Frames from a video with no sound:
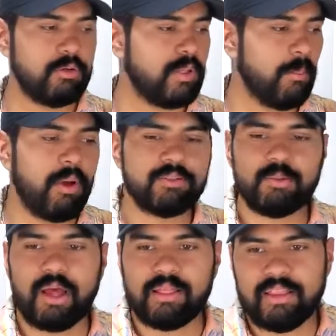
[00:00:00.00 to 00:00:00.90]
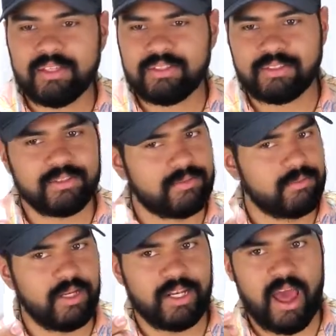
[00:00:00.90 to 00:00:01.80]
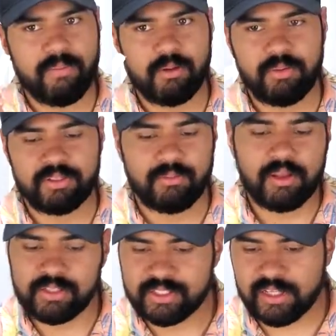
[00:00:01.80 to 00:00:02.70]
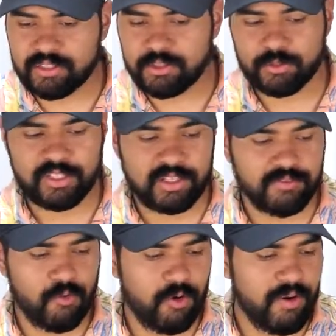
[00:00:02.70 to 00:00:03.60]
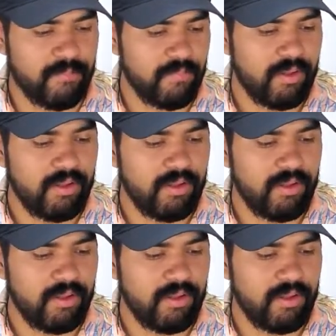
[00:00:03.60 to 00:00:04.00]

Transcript: in the box, we got this adapter piece. I'm not exactly sure what that's for.